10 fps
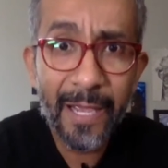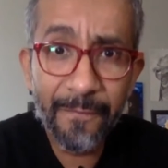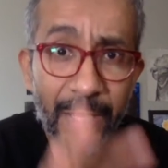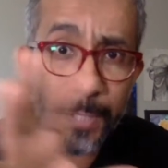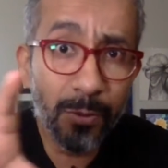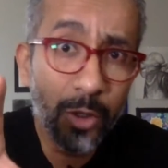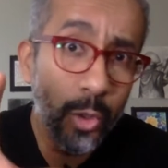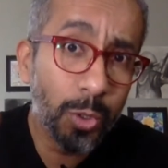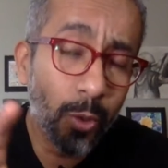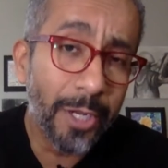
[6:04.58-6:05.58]
If Facebook
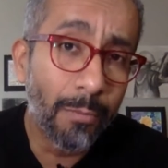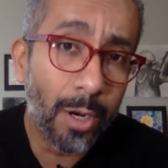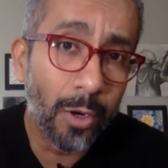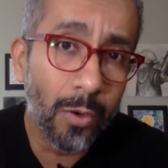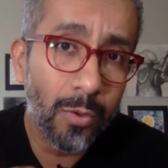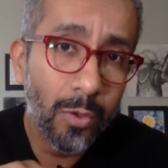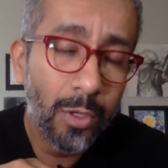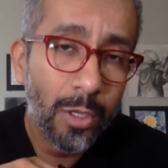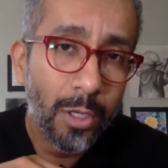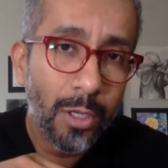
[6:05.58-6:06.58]
goes away tomorrow,
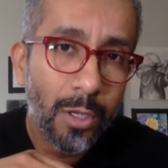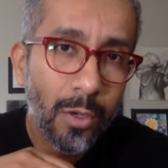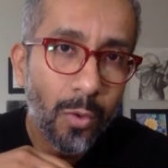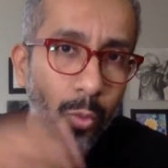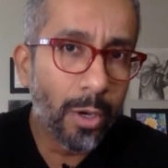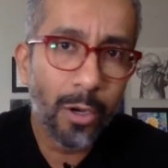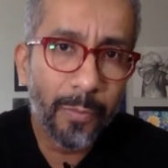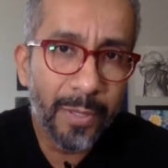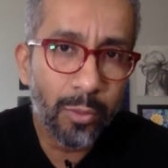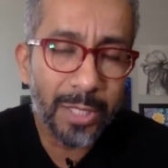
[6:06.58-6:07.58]
where
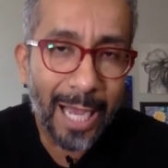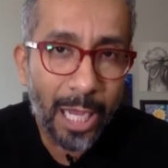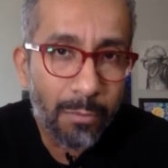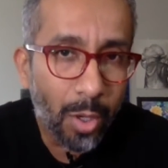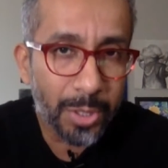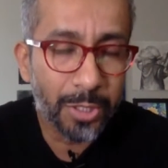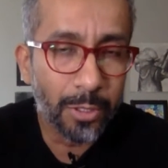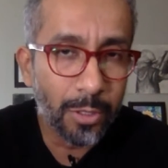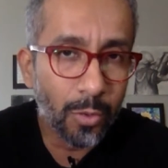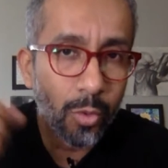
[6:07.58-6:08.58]
are people's eyeballs
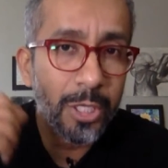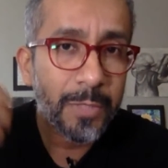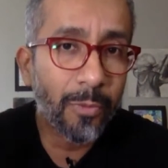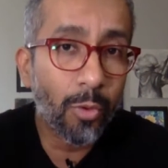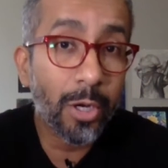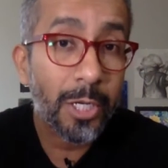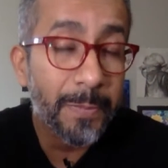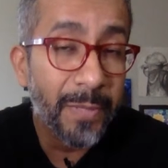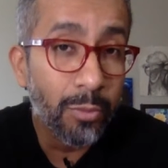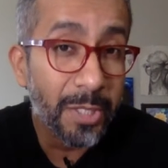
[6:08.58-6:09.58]
going to go? Where
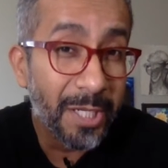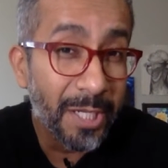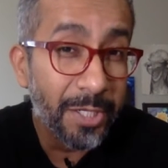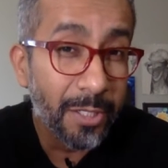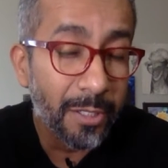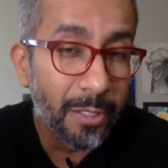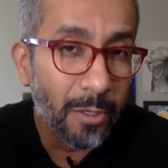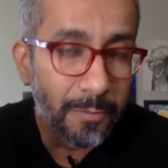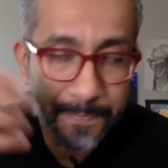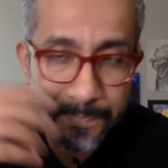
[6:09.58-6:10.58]
is people's attention going
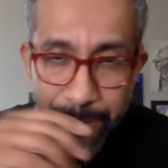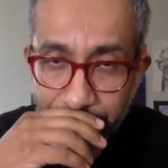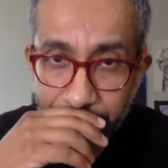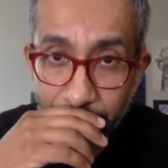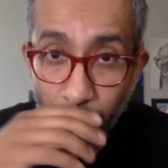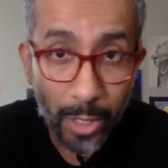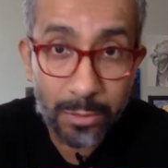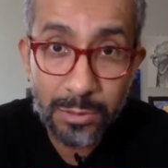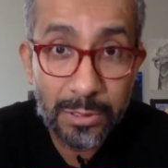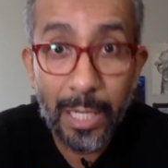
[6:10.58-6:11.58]
to go?
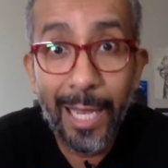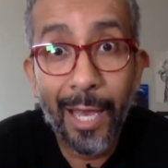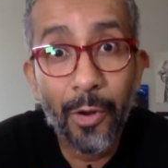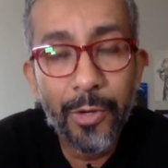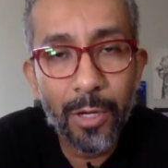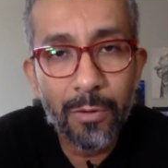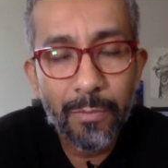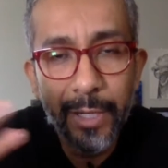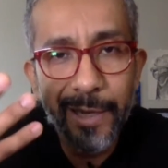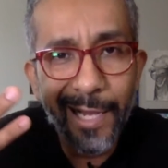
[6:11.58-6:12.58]
Well, I don't
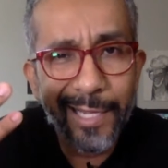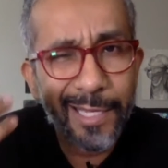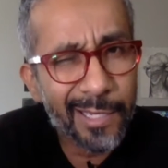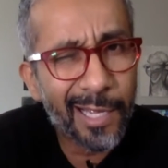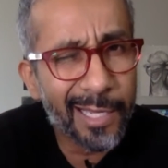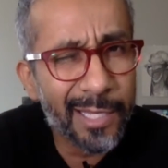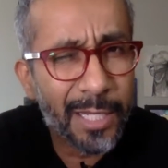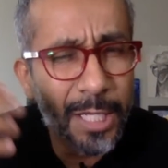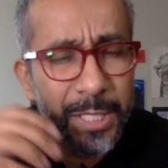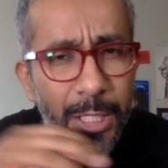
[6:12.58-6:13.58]
know, but I
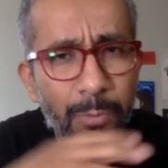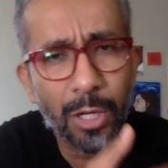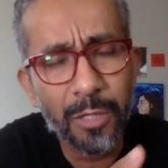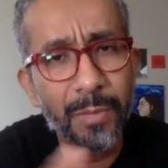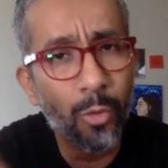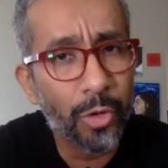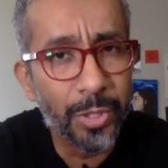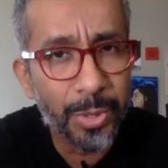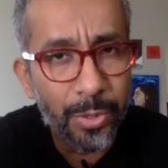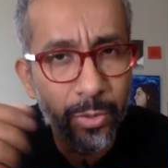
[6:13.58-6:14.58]
can guess there's probably going to be more
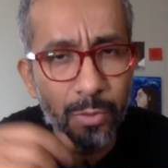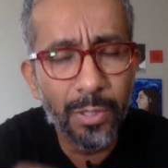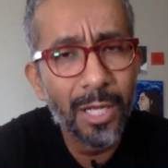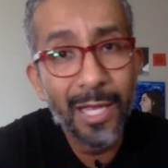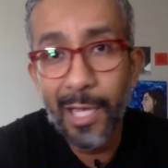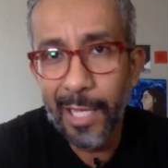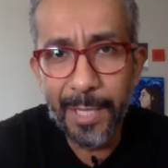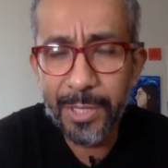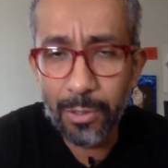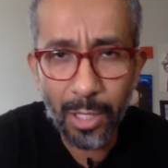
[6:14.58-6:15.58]
YouTube,
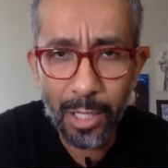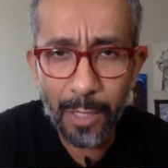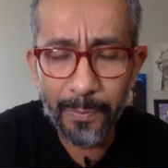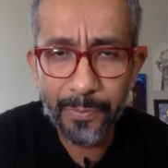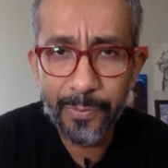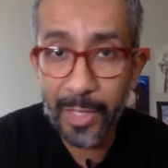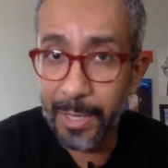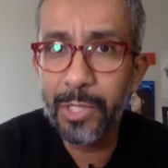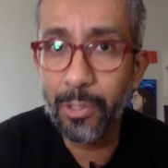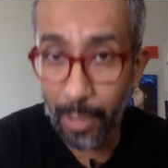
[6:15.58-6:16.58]

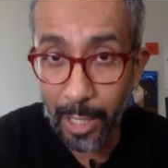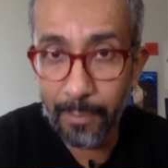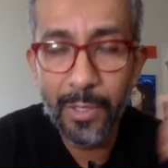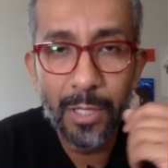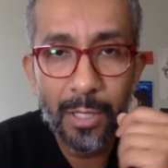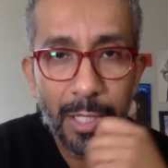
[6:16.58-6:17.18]
Instagram,